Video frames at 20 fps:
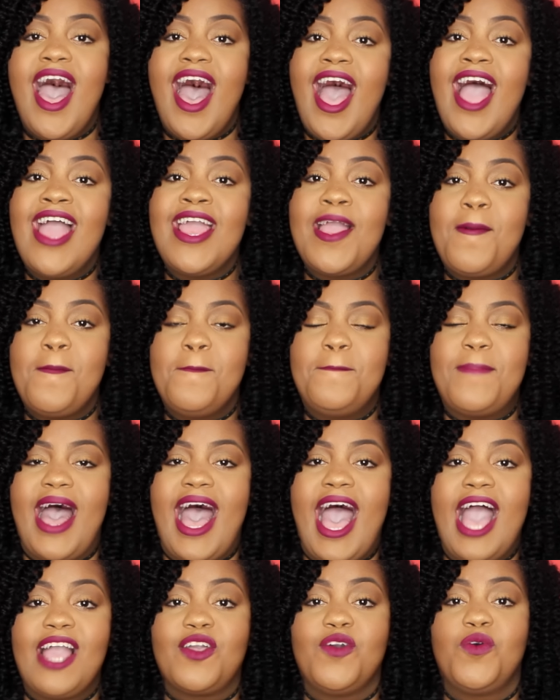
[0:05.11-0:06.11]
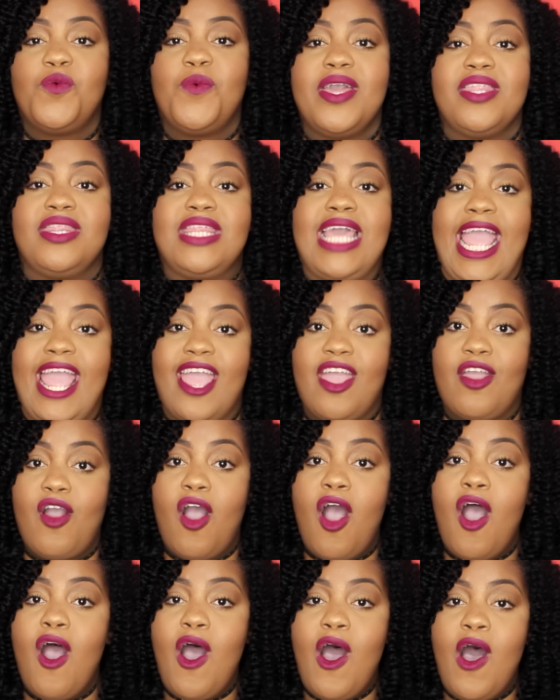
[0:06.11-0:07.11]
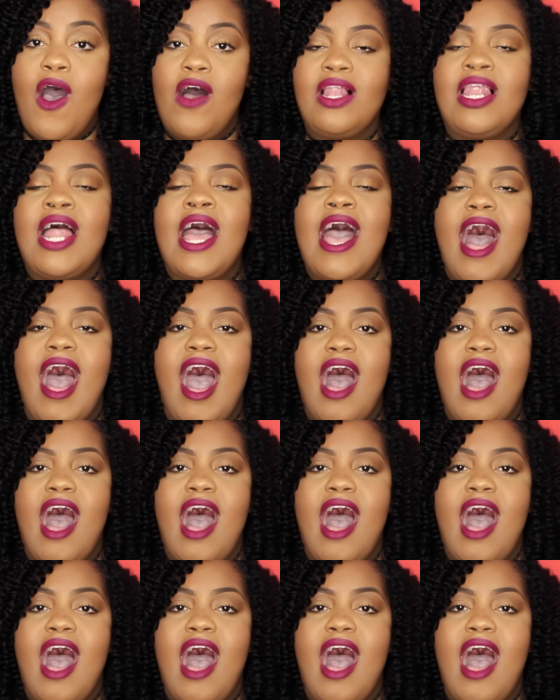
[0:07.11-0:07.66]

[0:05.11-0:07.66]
I am back with a haul.